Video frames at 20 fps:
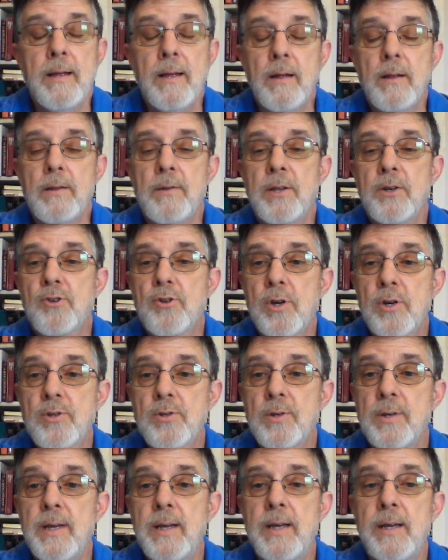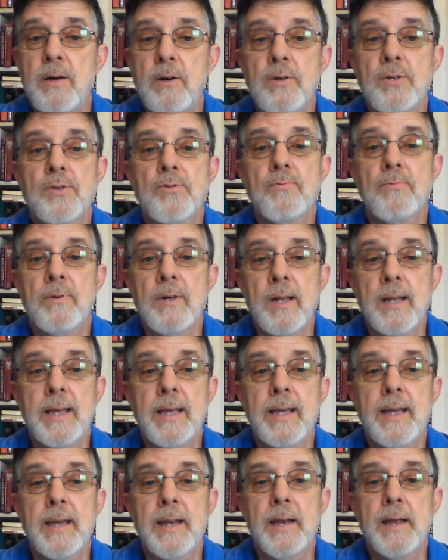the church on the hill is really
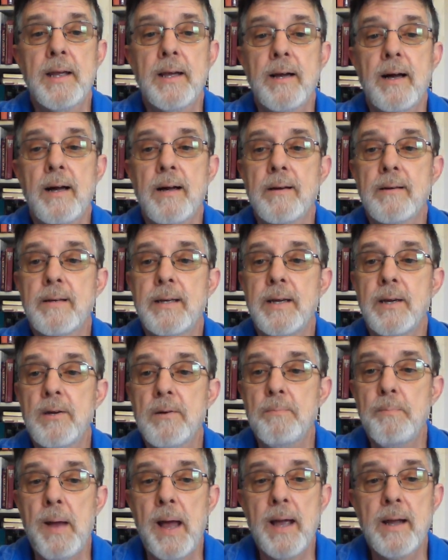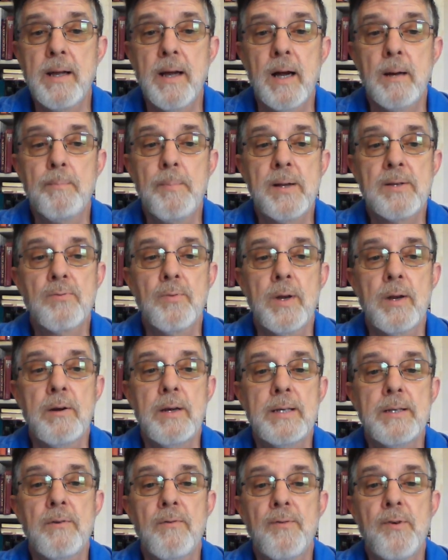getting geared back up as we are
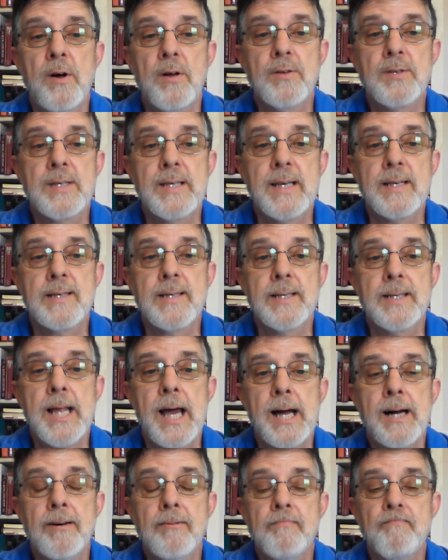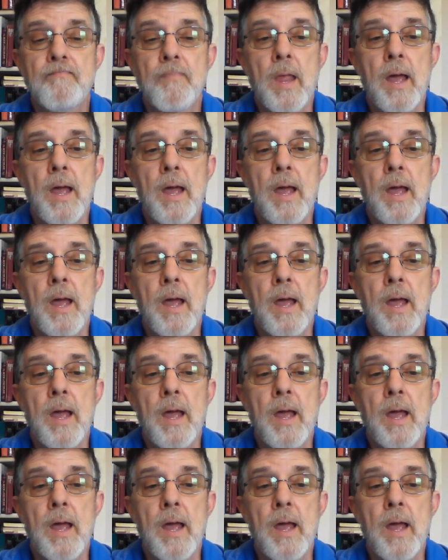in the fall season now.